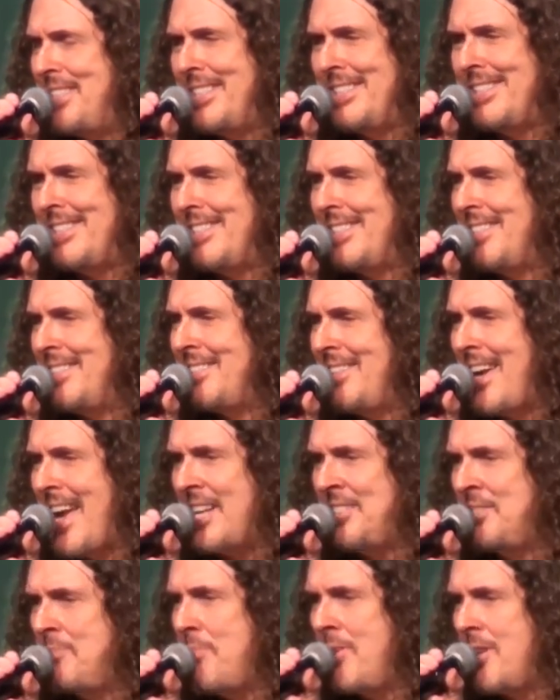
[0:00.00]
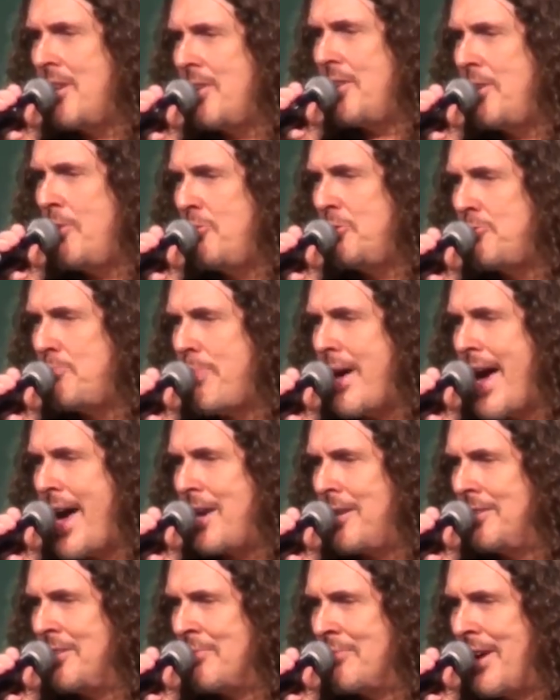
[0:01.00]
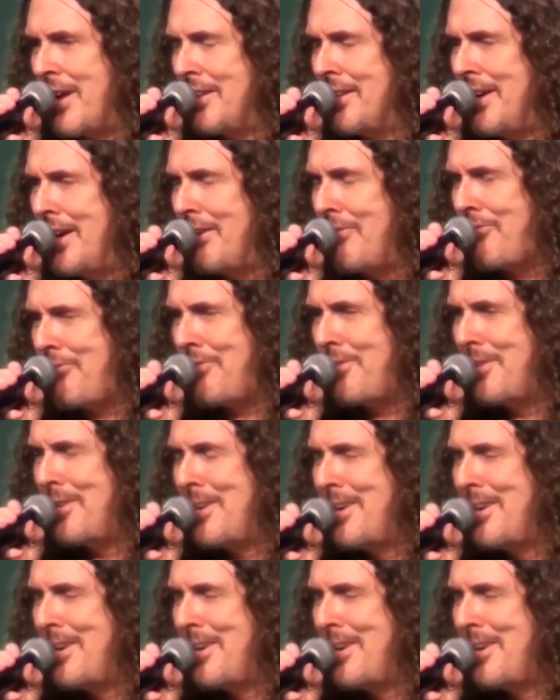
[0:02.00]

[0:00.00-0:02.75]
It uh, hasn't been a huge battle in my life.